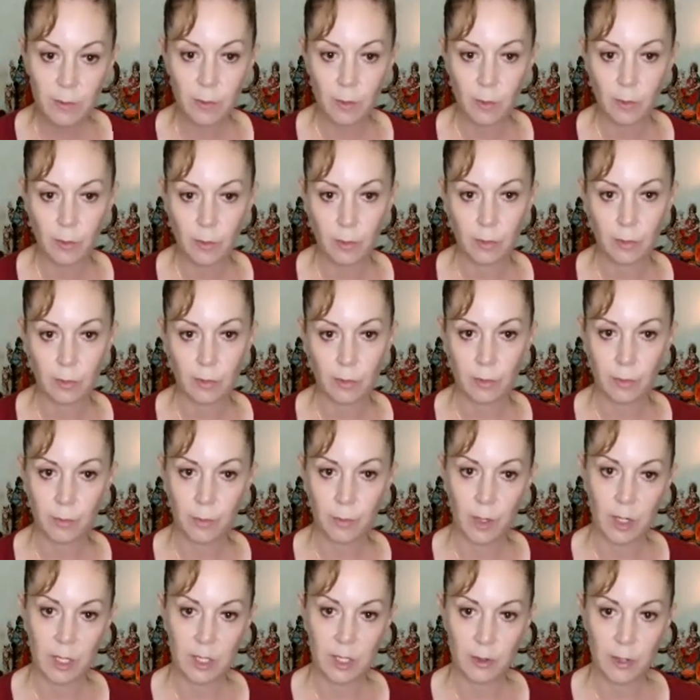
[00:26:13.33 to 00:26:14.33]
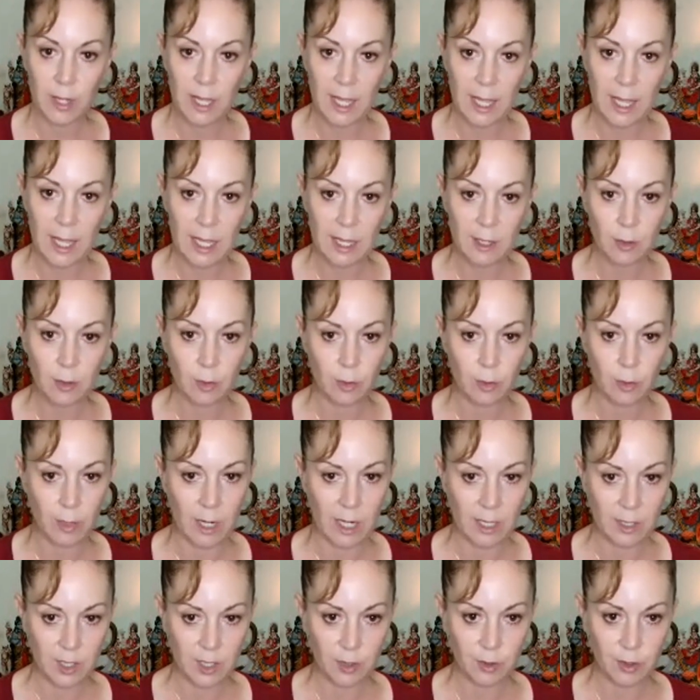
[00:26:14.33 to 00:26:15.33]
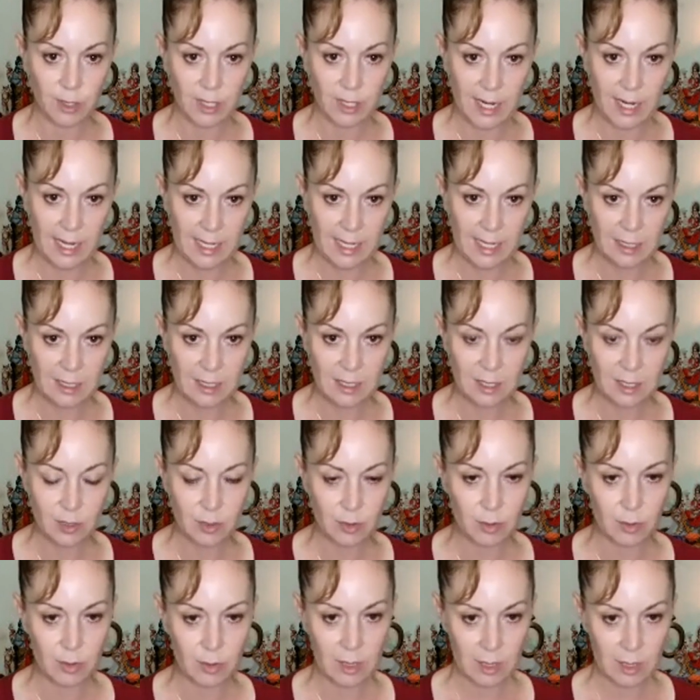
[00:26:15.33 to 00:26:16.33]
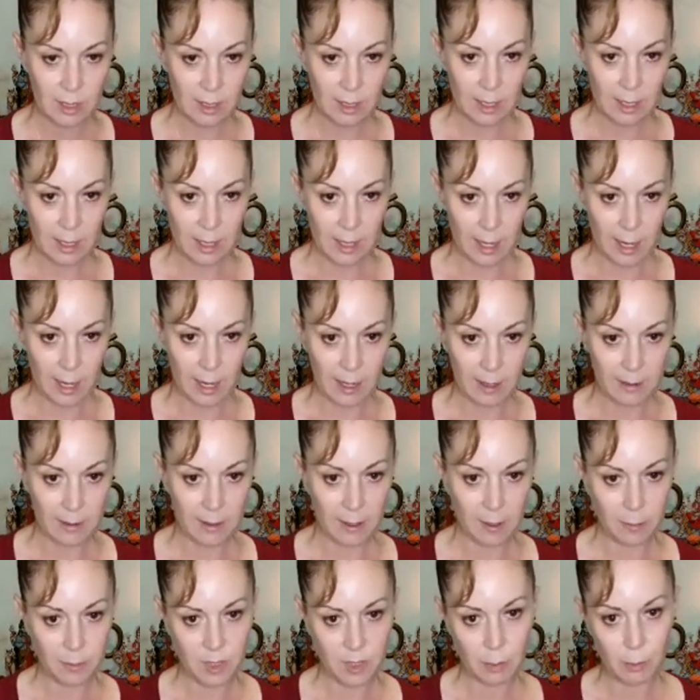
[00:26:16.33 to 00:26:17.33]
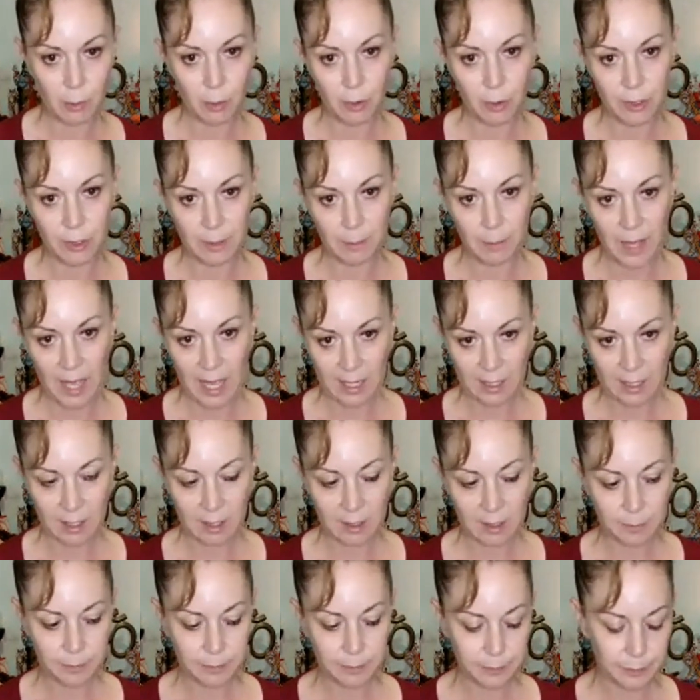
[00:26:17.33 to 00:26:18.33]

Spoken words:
for behind your head or under your knees to help support the back.